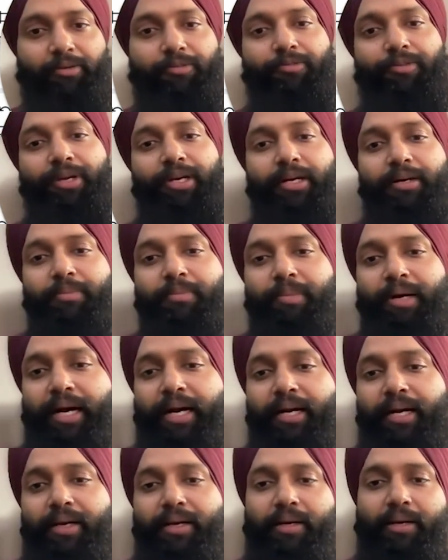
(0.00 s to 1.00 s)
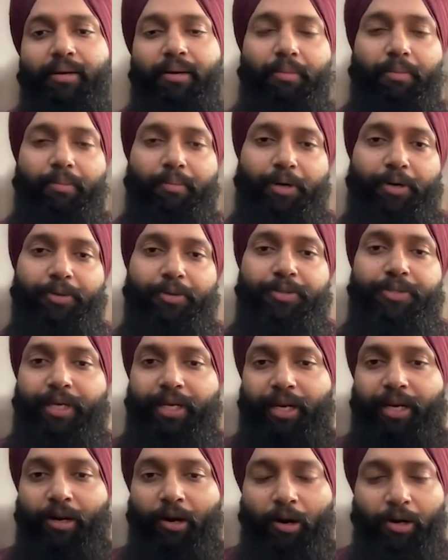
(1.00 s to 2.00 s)
weakened by producing
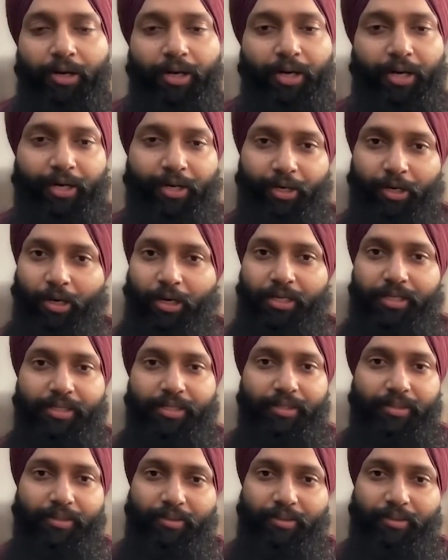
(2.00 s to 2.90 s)
an alternate cause.